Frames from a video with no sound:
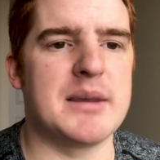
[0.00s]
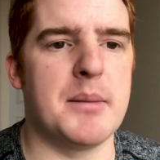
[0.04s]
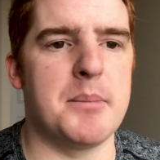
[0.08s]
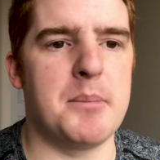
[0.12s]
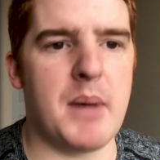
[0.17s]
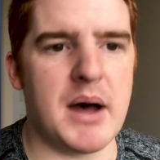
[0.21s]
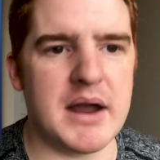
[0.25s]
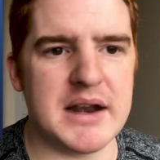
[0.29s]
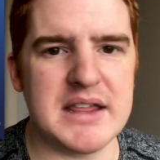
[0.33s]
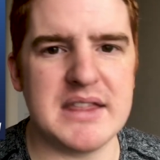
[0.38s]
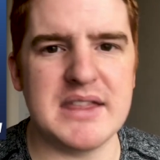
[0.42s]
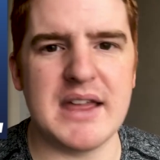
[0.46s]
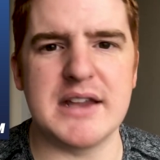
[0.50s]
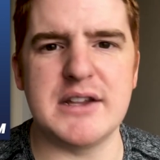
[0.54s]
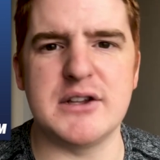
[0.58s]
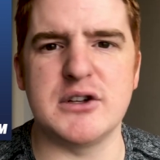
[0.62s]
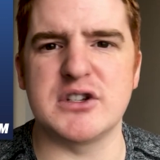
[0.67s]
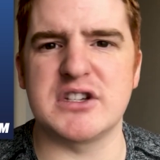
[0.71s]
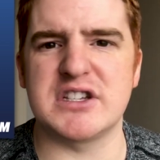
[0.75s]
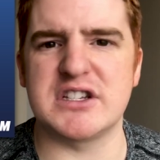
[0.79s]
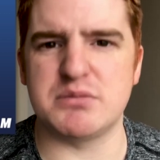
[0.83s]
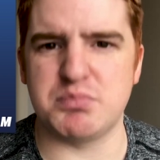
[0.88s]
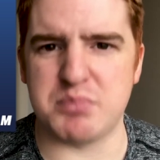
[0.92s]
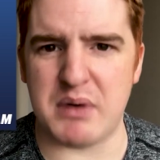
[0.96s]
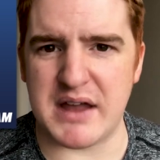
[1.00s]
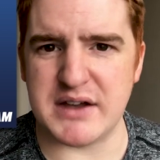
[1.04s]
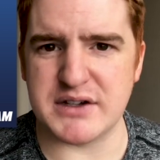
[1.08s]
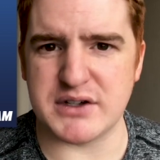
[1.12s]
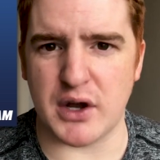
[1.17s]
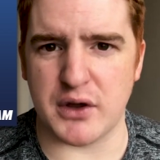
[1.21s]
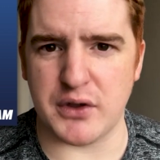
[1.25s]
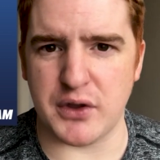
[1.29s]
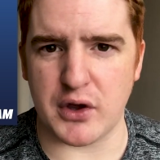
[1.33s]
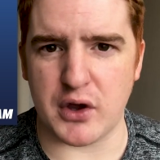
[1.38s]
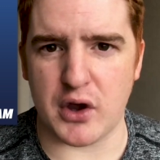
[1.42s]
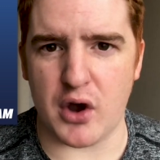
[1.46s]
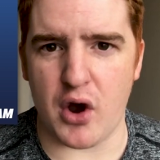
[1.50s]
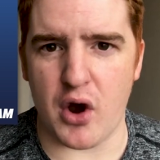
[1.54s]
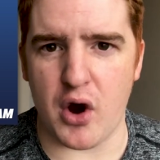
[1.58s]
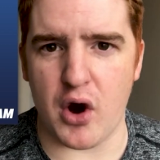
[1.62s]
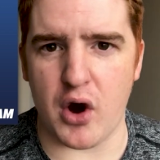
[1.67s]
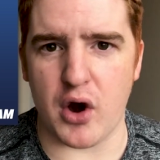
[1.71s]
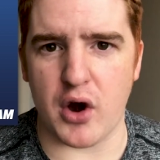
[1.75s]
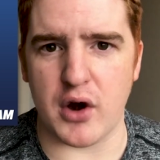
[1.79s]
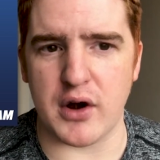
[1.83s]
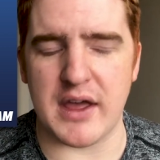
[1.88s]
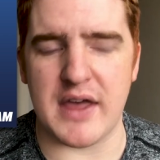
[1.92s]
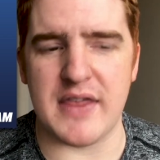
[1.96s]
the money that you spent on the
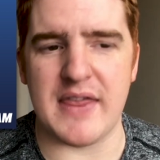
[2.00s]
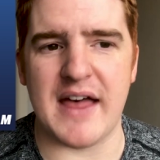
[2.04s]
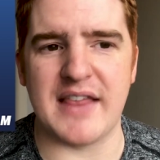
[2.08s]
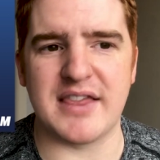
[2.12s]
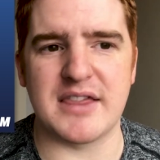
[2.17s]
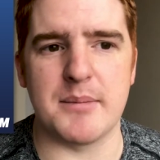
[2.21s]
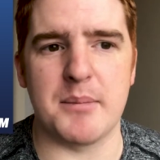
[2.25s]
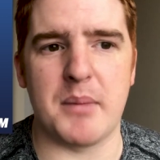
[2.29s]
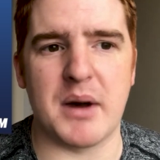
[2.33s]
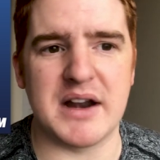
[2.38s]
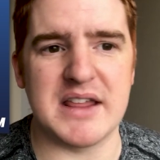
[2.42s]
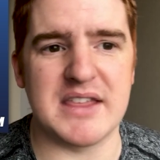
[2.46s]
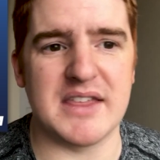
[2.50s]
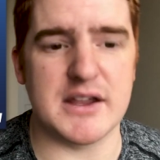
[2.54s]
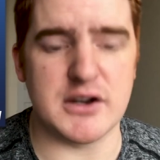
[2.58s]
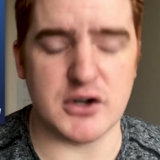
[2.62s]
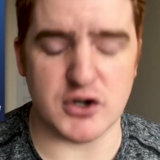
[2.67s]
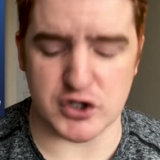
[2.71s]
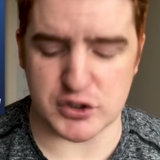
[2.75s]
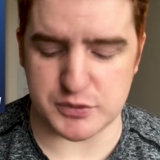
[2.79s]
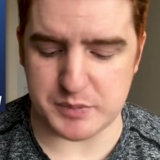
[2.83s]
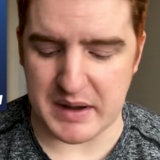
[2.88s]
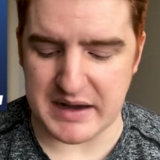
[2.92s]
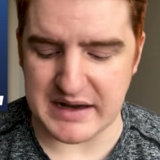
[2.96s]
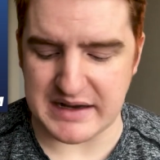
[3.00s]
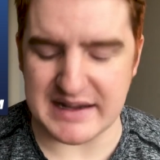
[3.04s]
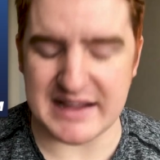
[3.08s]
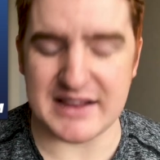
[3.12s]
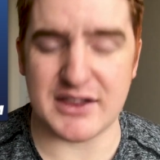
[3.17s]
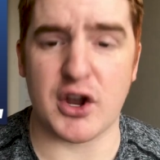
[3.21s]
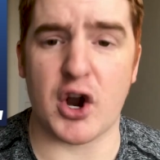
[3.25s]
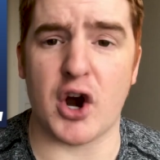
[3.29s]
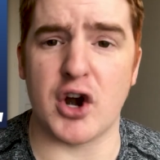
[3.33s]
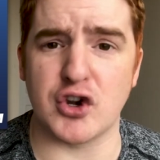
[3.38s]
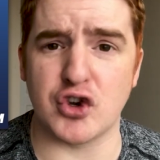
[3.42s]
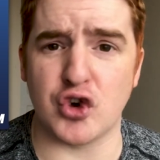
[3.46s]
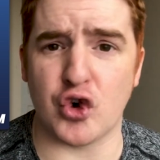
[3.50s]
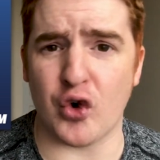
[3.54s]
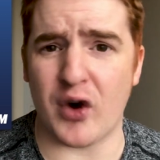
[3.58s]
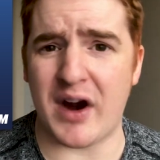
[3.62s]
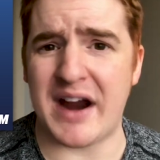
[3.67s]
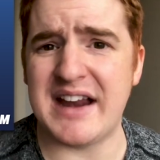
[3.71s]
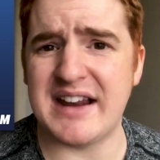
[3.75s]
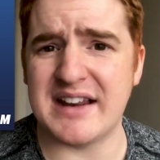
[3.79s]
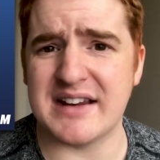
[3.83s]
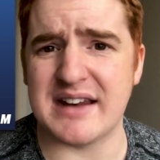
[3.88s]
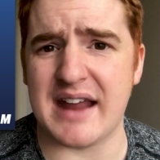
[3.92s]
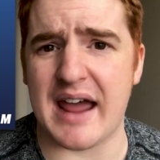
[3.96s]
card and that the money that you're spending to get the card
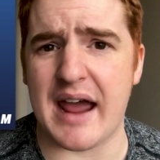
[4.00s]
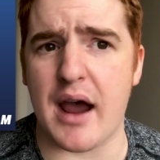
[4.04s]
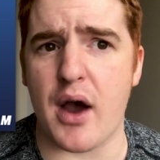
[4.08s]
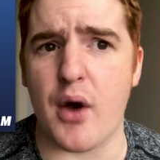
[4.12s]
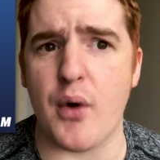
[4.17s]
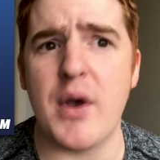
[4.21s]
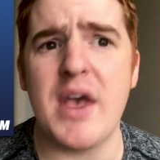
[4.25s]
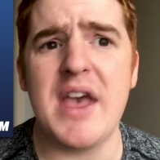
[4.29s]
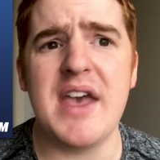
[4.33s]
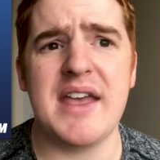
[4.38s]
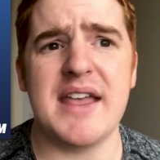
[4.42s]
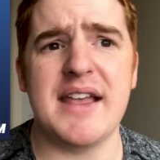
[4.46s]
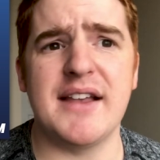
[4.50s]
graded now